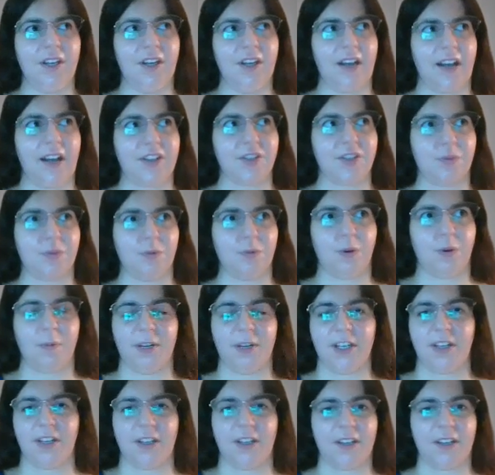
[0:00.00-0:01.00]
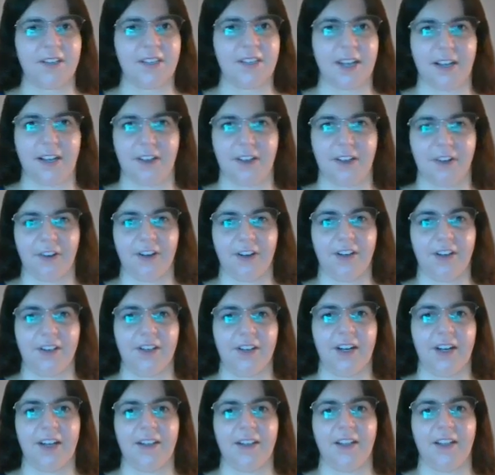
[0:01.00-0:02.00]
as a woman and then tailor it,
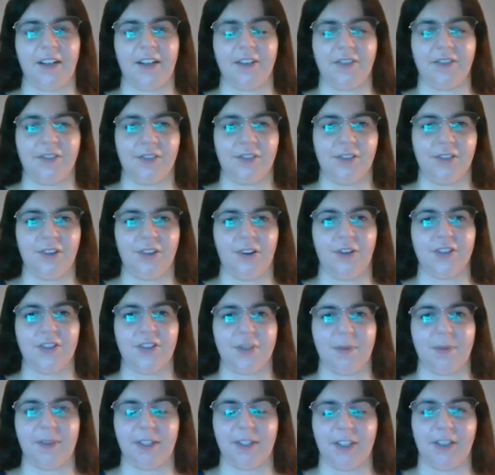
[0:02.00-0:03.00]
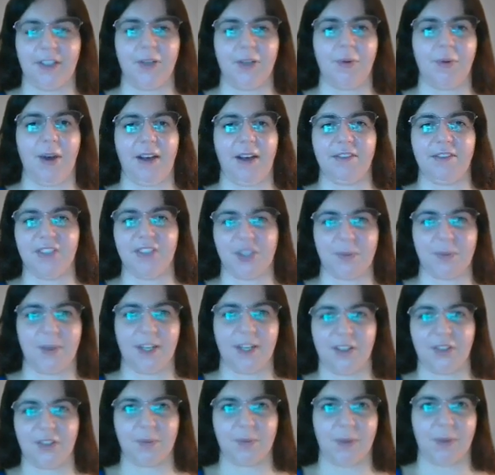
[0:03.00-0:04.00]
and then ultimately you haven't
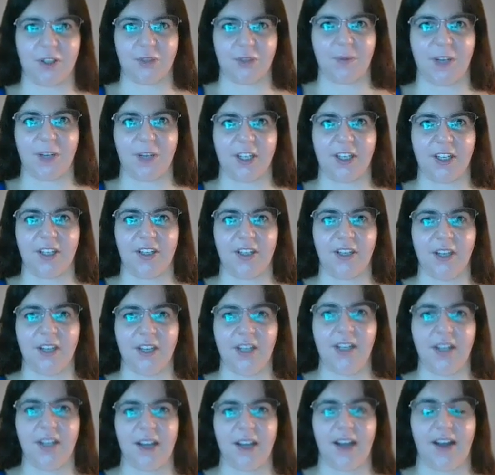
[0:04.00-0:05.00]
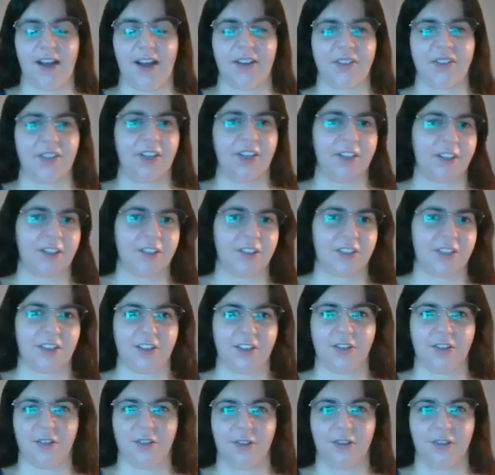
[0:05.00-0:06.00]
spent as much money as like a
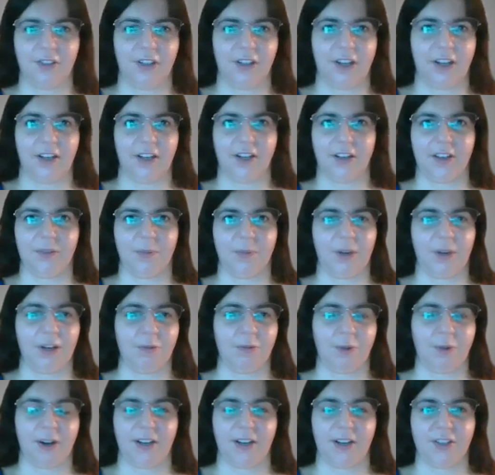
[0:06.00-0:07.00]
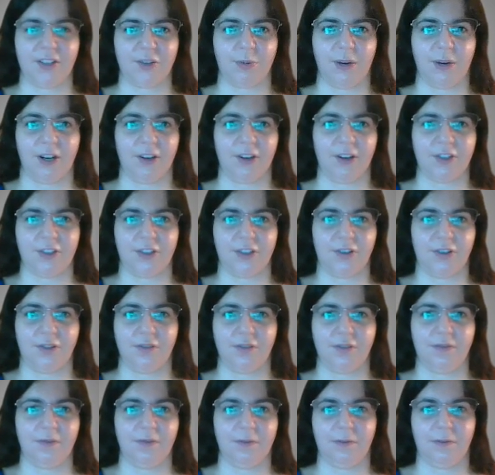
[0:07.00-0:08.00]
single, like a ready to wear suit
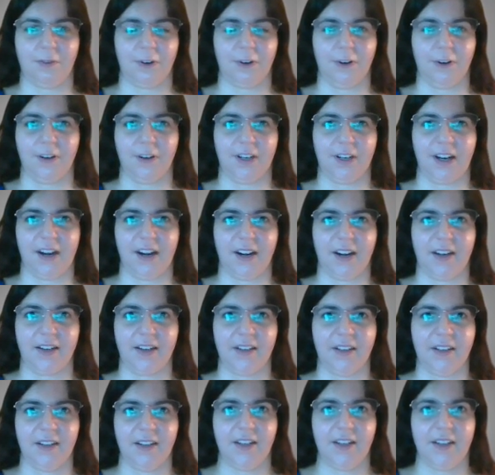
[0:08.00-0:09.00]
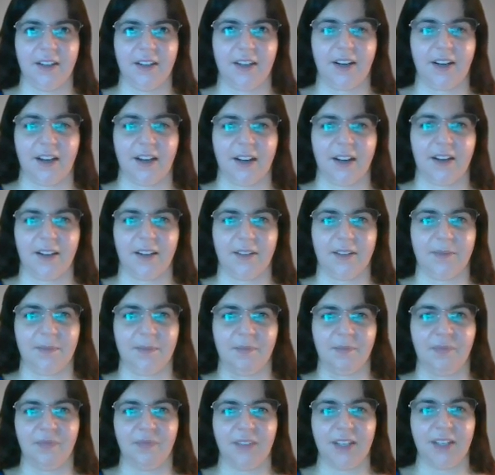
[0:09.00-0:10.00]
for a guy.
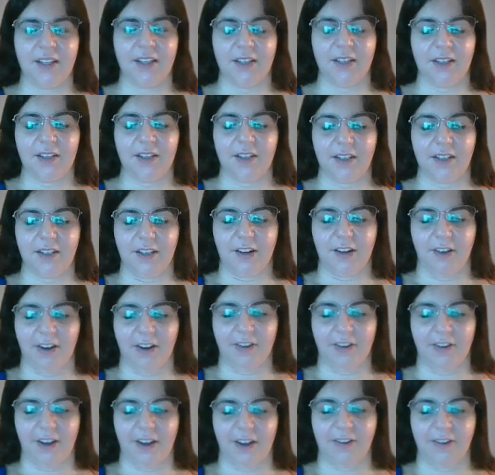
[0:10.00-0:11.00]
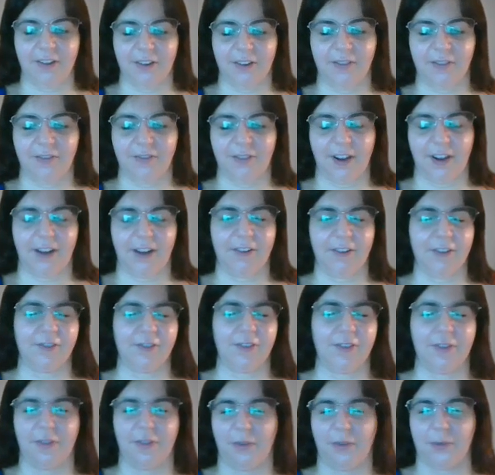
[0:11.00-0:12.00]
Um, I don't know if
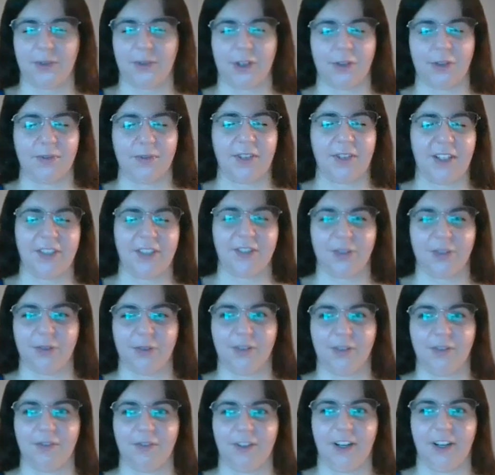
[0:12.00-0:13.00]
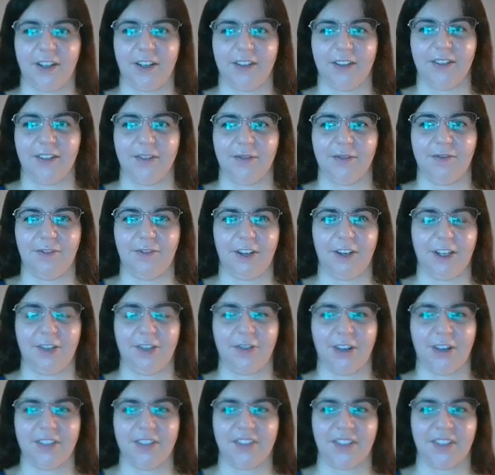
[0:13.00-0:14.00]
you've observed any sort of funny
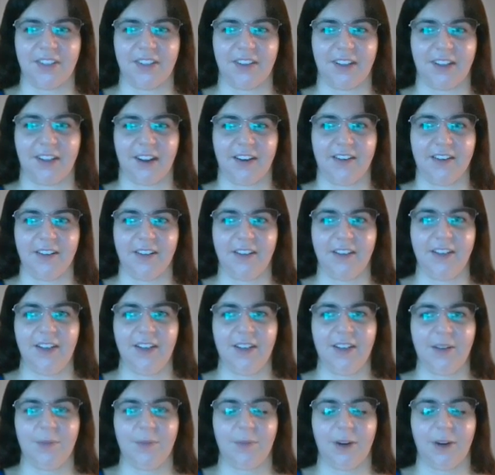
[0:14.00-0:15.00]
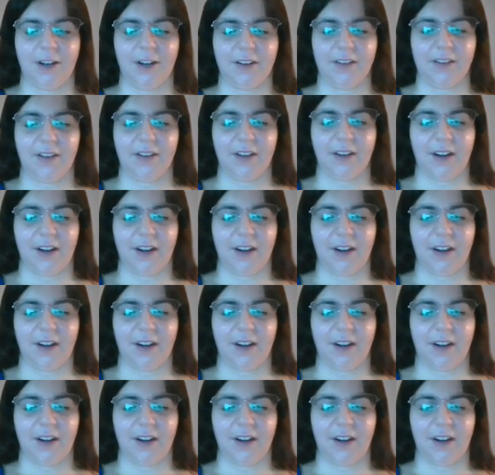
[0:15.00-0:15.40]
trends like that, but